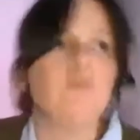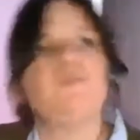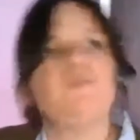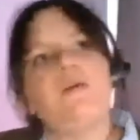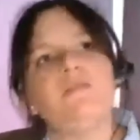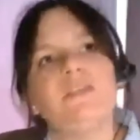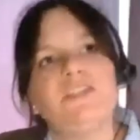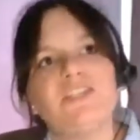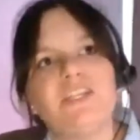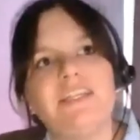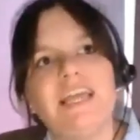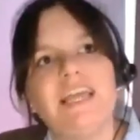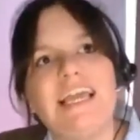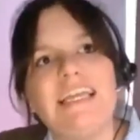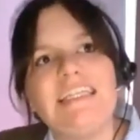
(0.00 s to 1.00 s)
published in
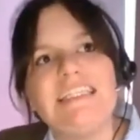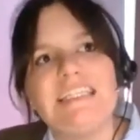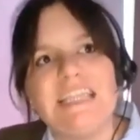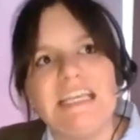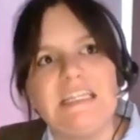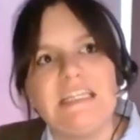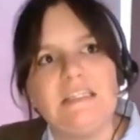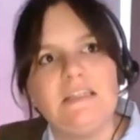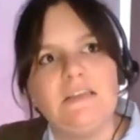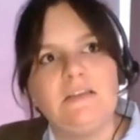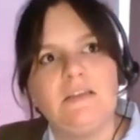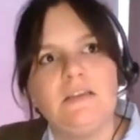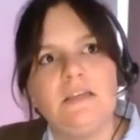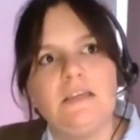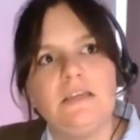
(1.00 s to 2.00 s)

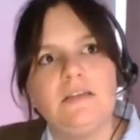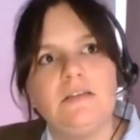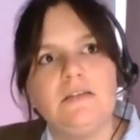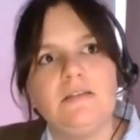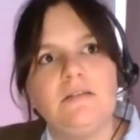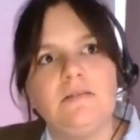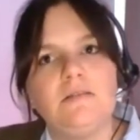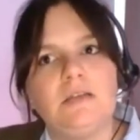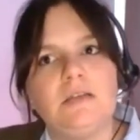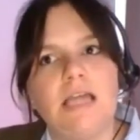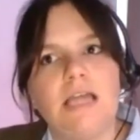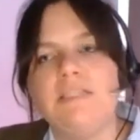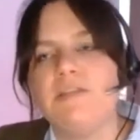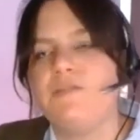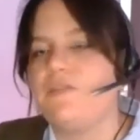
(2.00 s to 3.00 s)

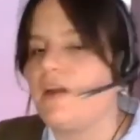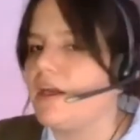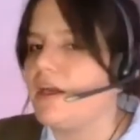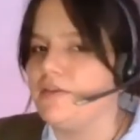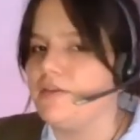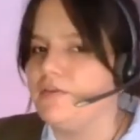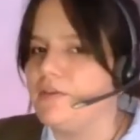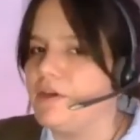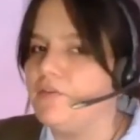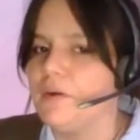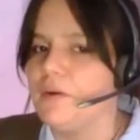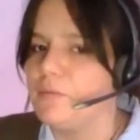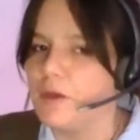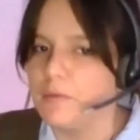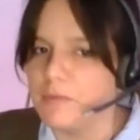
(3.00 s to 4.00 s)
1885, if I'm
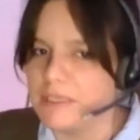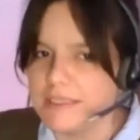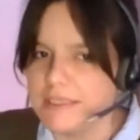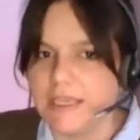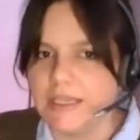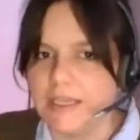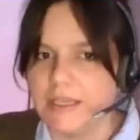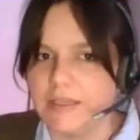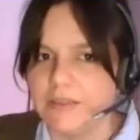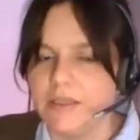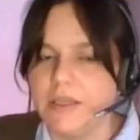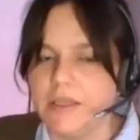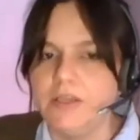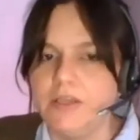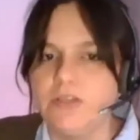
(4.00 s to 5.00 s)
not mistaken.
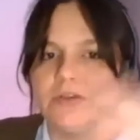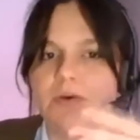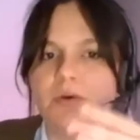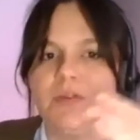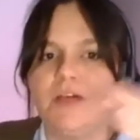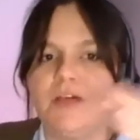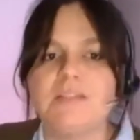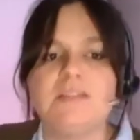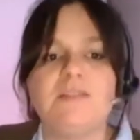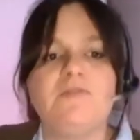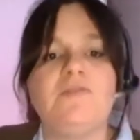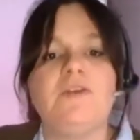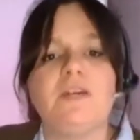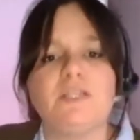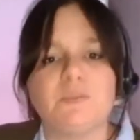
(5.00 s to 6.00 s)
So that's the
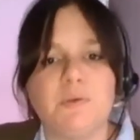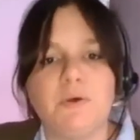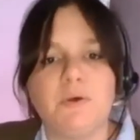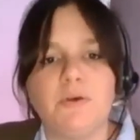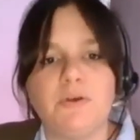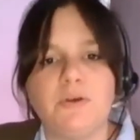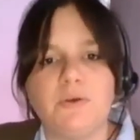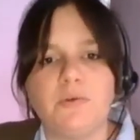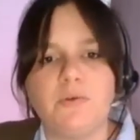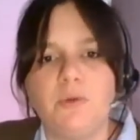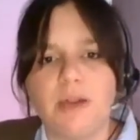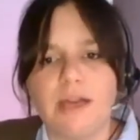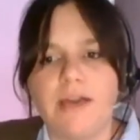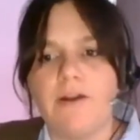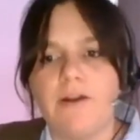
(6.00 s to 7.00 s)
first book
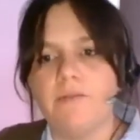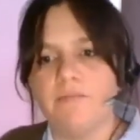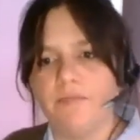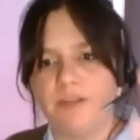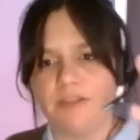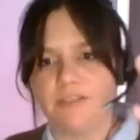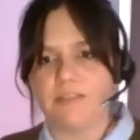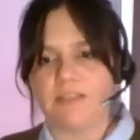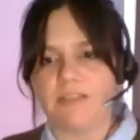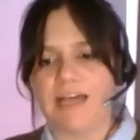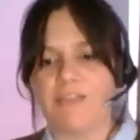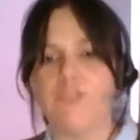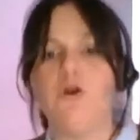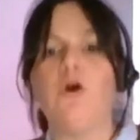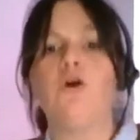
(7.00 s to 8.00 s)
where there's a
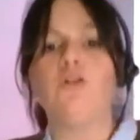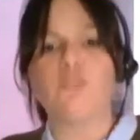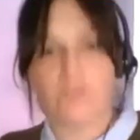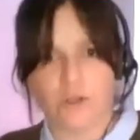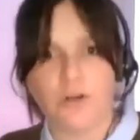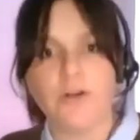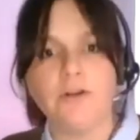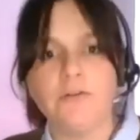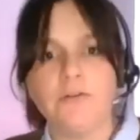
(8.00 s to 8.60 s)
doctor